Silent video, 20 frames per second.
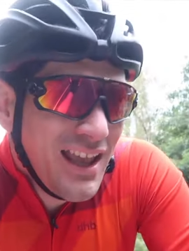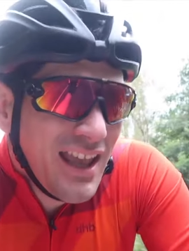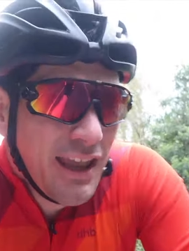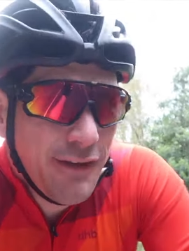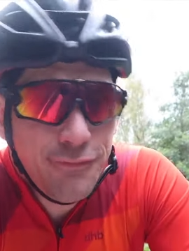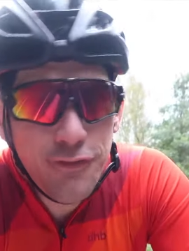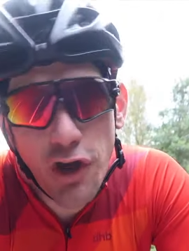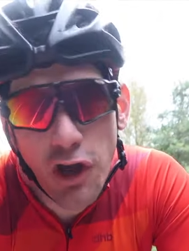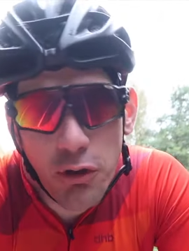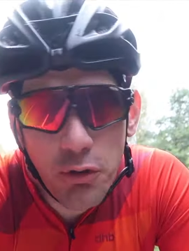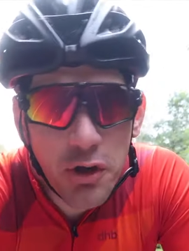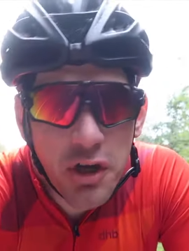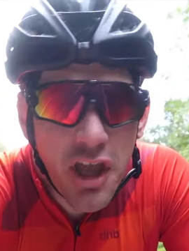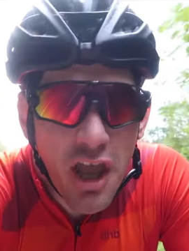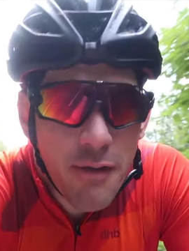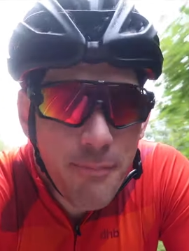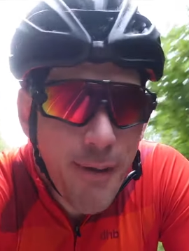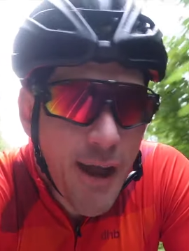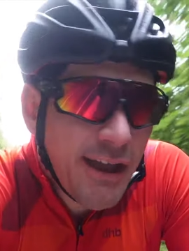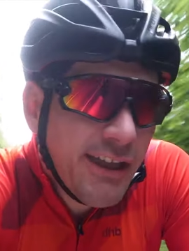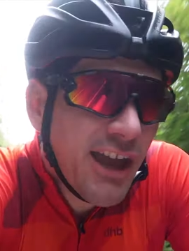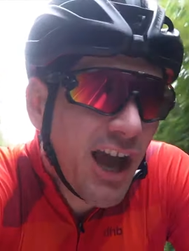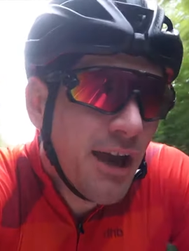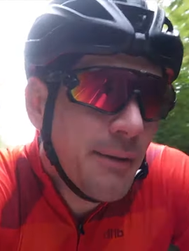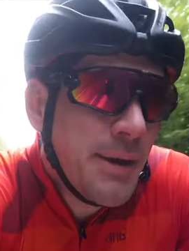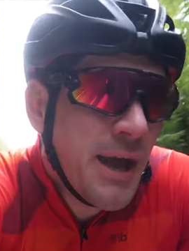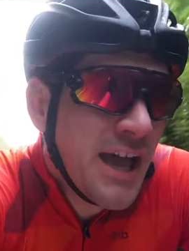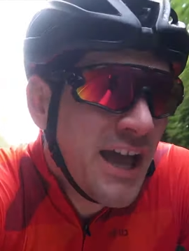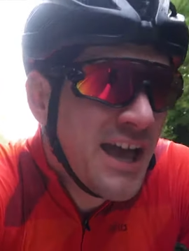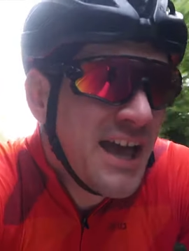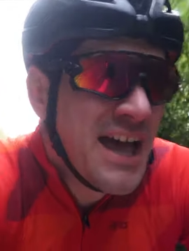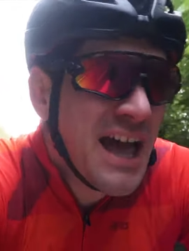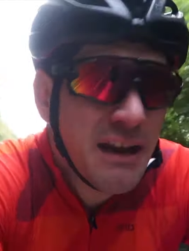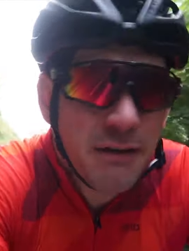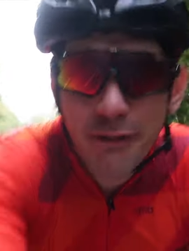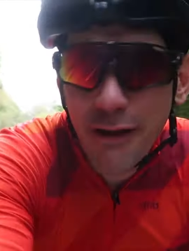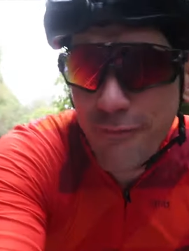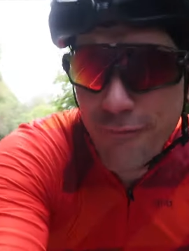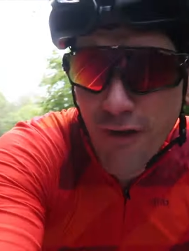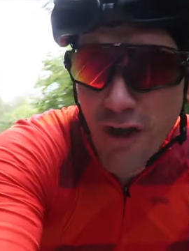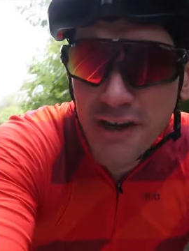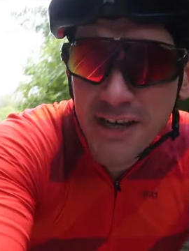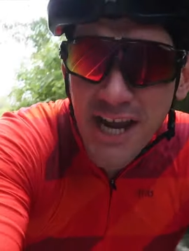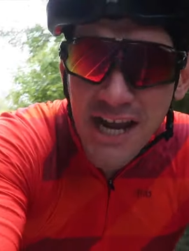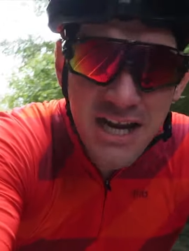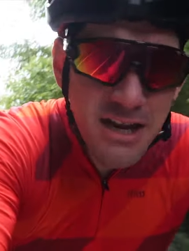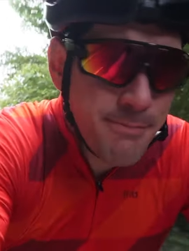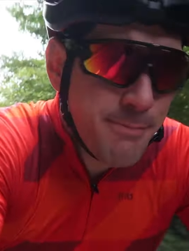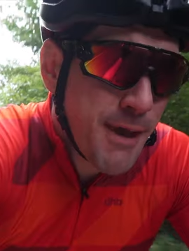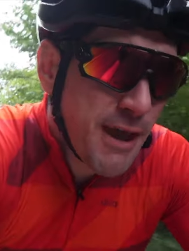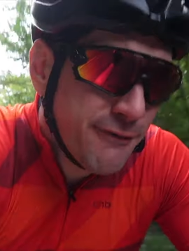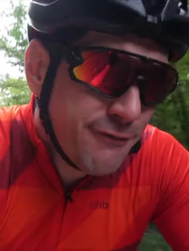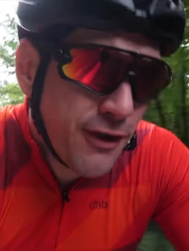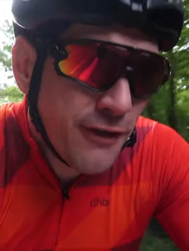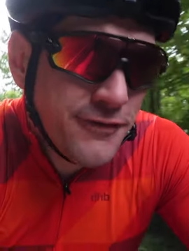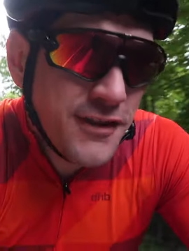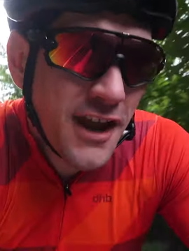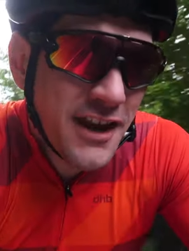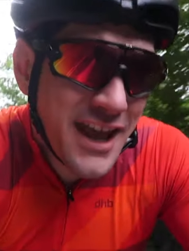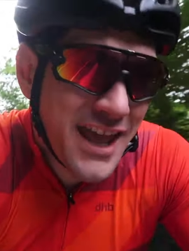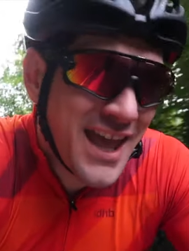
If not, I want to go back up. Anyway, find out in a bit if I've done